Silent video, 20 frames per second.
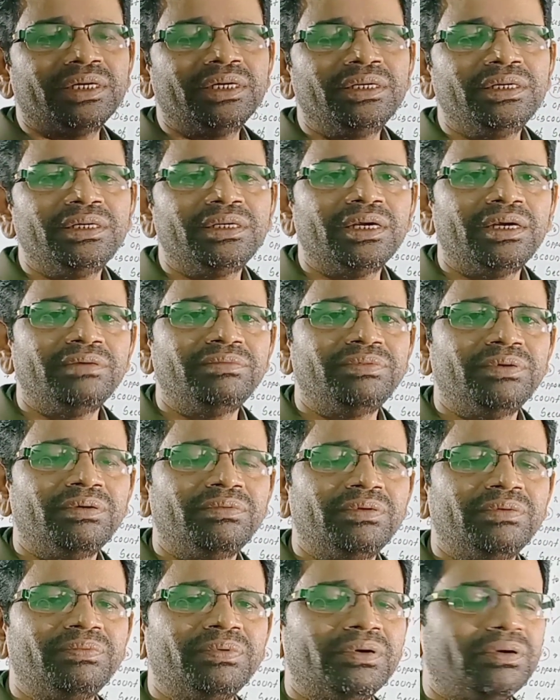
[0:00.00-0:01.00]
any type
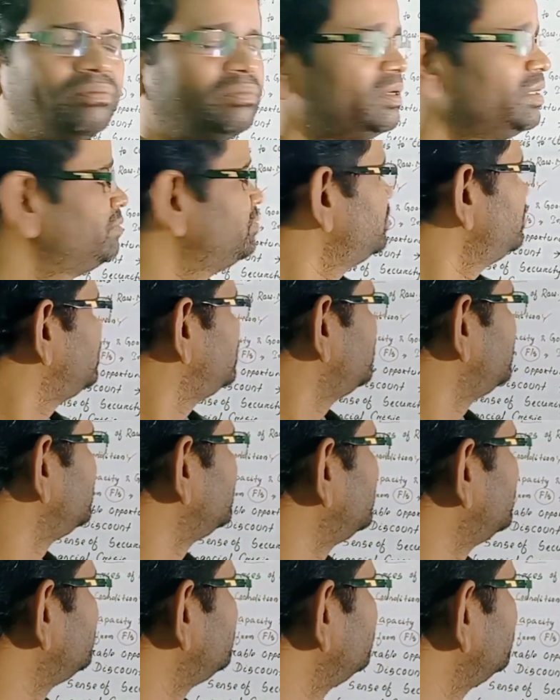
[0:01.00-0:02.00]
of a problem with
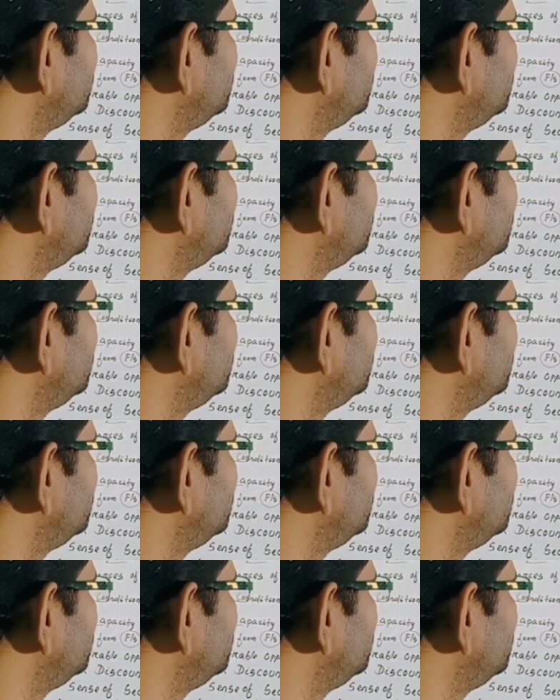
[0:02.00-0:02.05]
regard to the